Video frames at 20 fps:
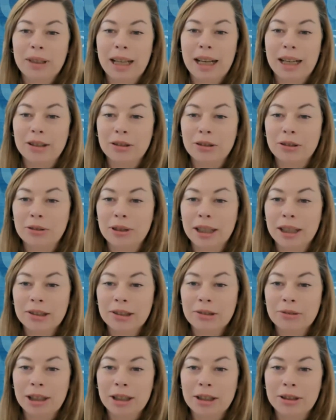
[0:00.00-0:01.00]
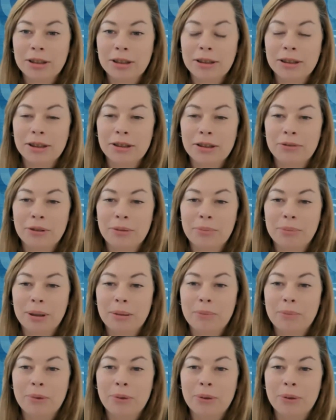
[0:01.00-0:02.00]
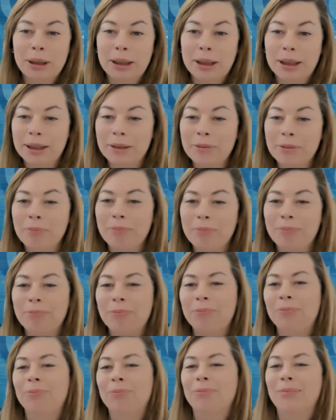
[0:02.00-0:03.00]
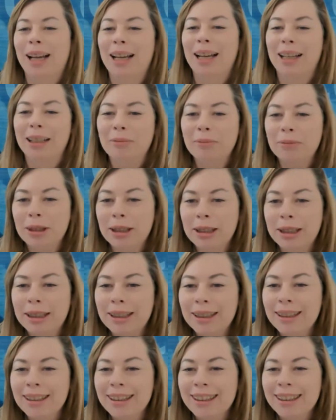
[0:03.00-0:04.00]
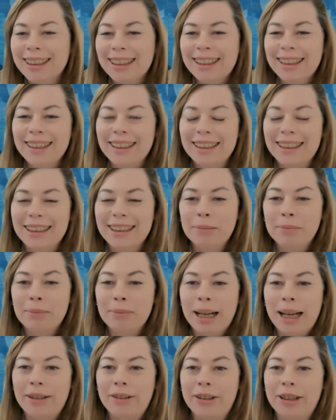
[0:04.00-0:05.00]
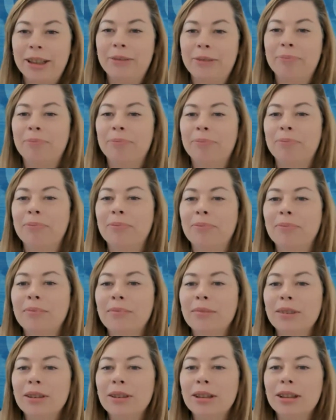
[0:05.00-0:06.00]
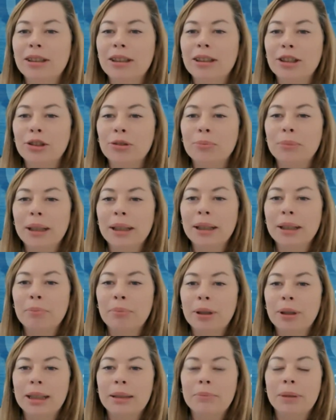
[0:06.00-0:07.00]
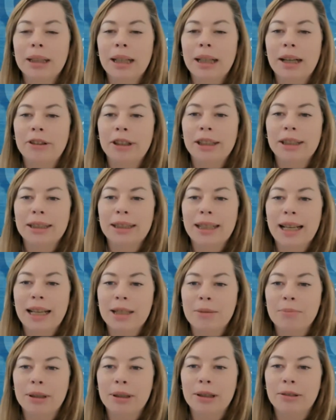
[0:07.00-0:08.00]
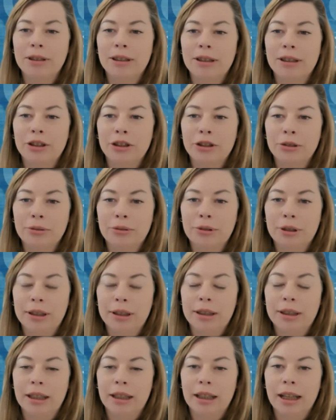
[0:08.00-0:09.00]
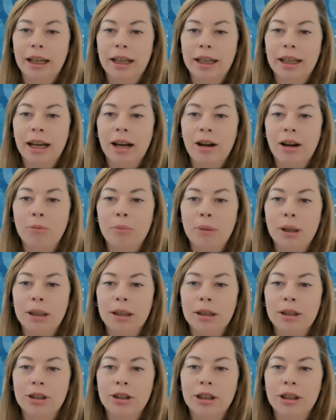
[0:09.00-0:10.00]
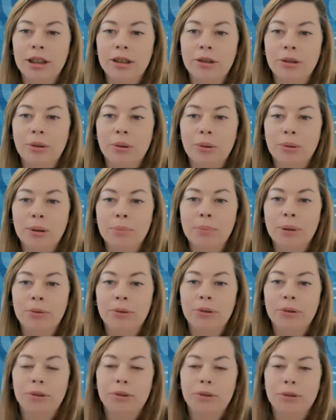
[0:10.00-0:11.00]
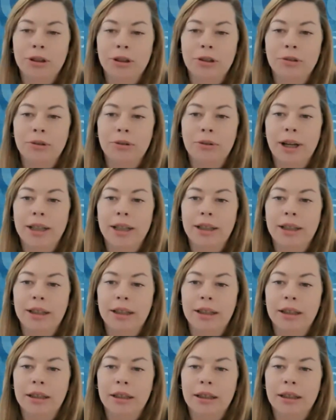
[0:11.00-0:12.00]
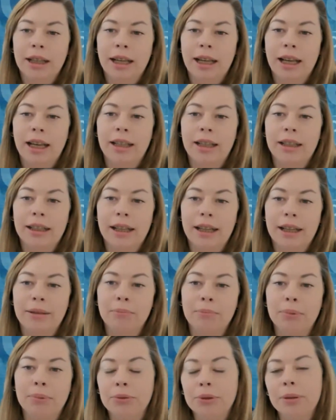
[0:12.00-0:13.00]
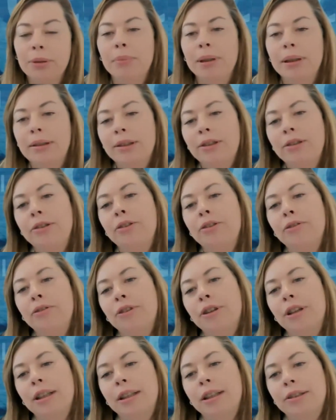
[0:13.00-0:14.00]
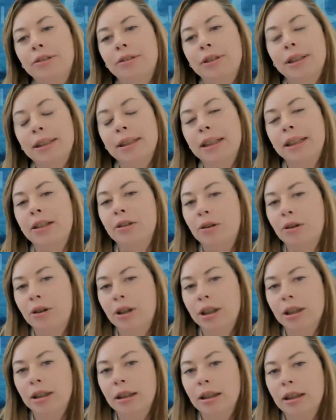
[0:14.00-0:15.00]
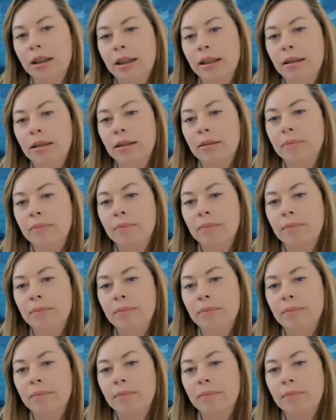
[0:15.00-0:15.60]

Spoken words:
Yeah, so next question is from Lamona. Hi, Lamona. Dear Mary, did you make preliminary assessment on the children, like how much they know about the ocean already, and then build the material for literacy accordingly?